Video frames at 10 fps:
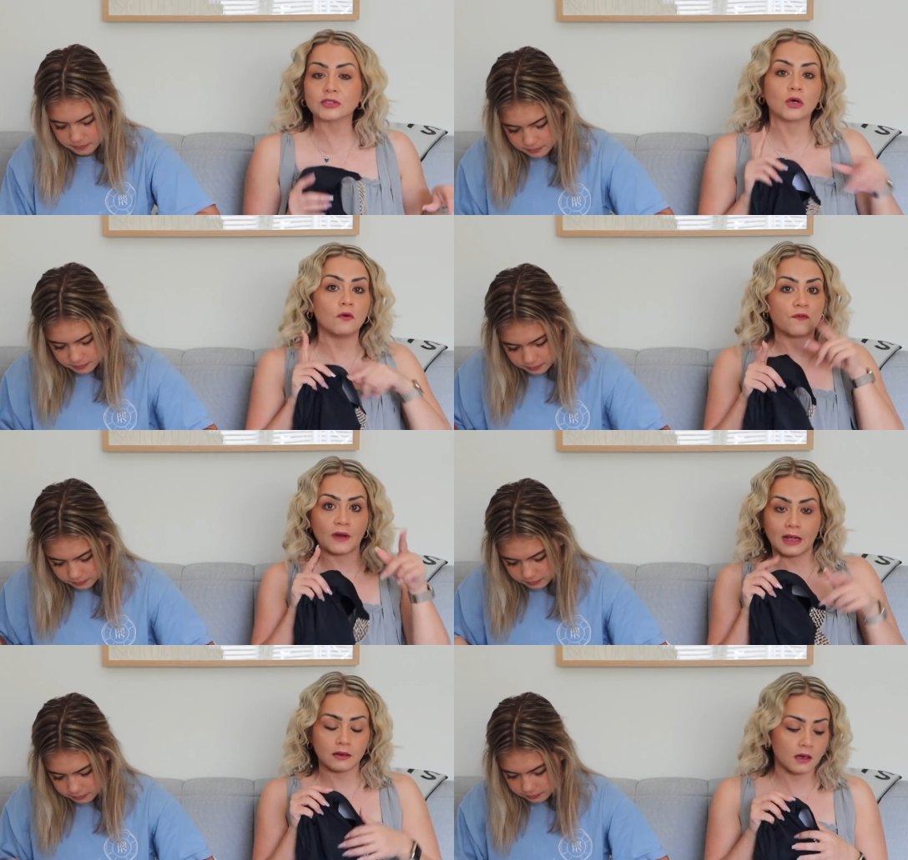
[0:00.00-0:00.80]
Speaker 1: Go
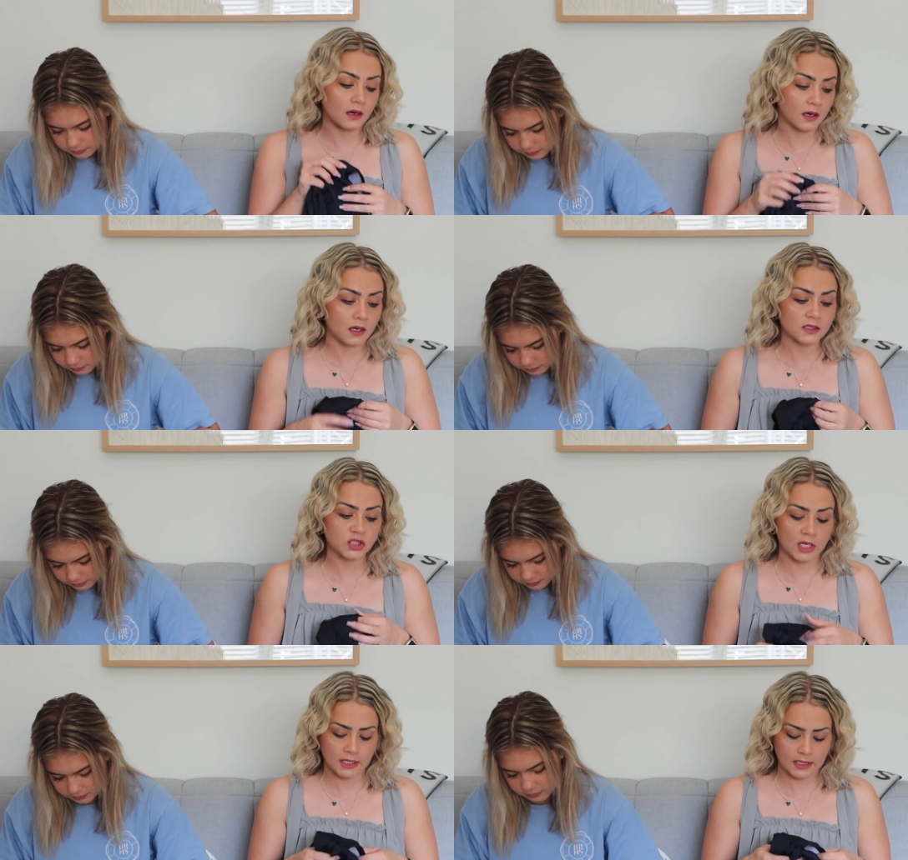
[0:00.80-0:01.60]
follow us,
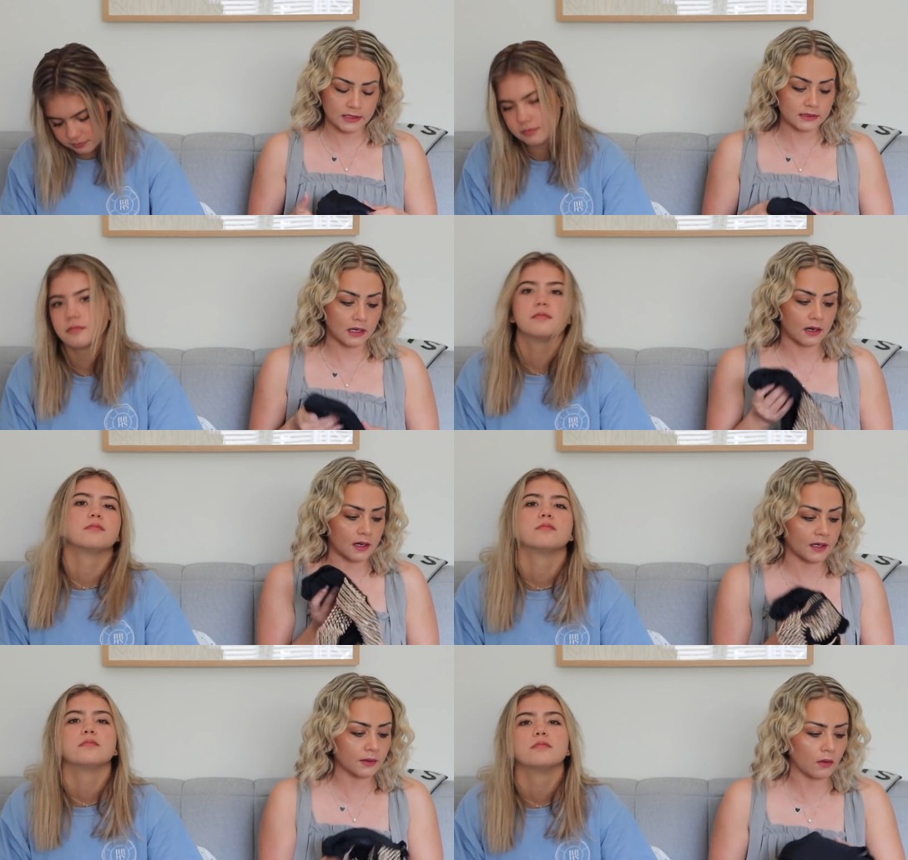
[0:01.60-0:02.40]
Jaileny's
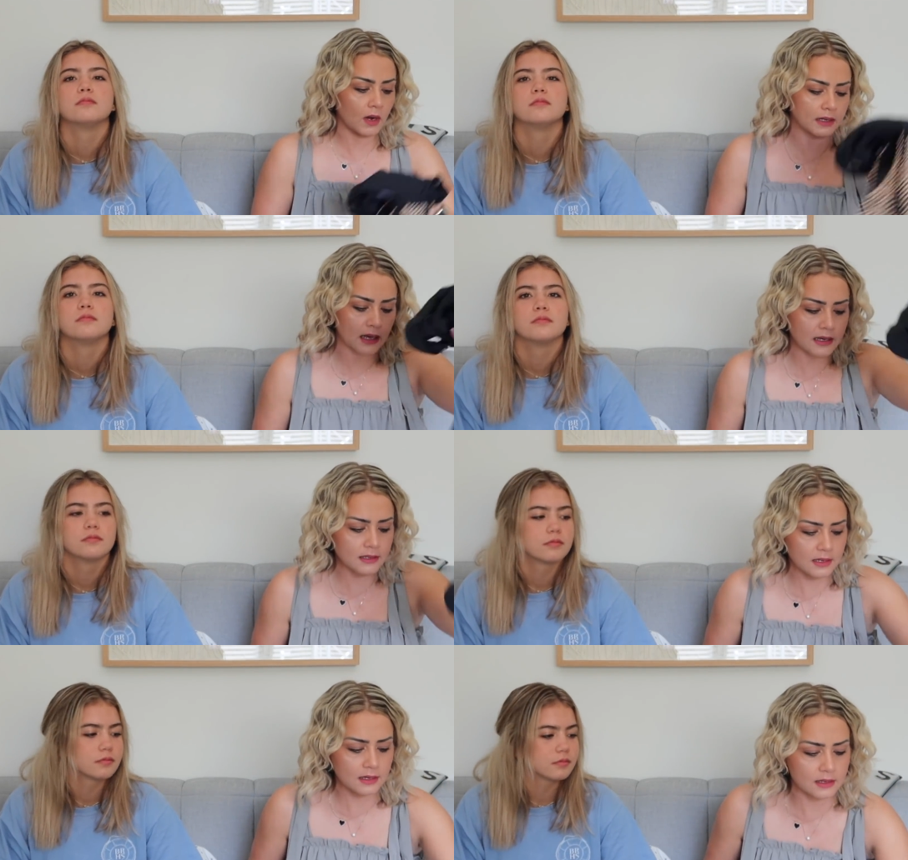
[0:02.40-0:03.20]
Art. Oh, I like
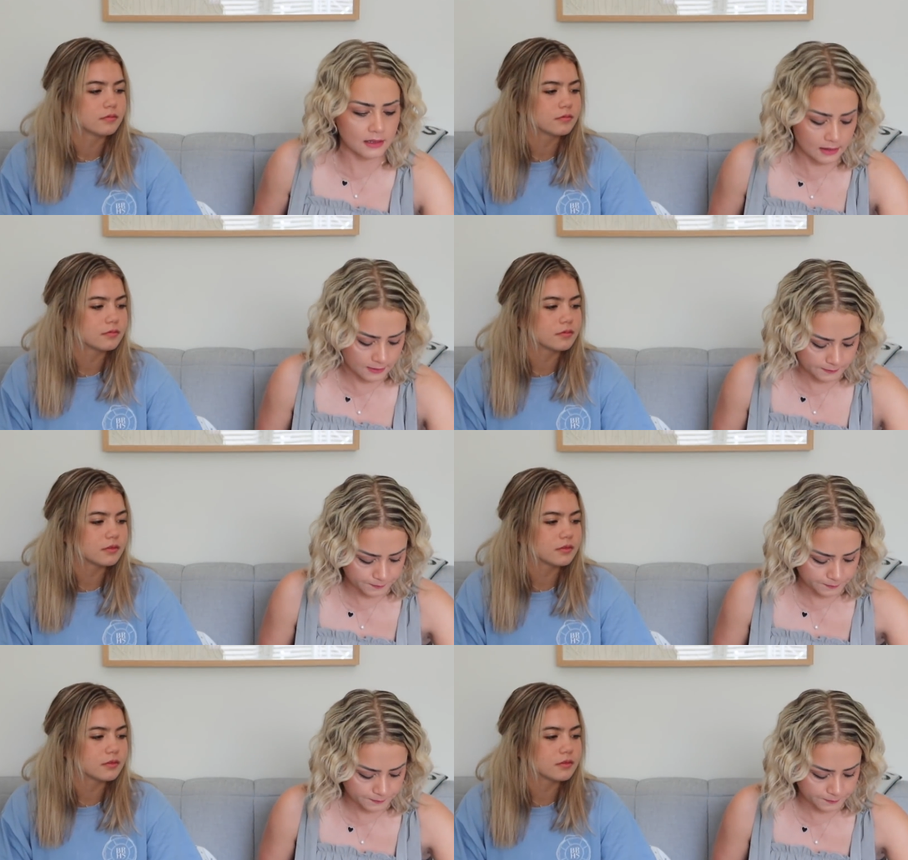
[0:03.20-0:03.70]
it.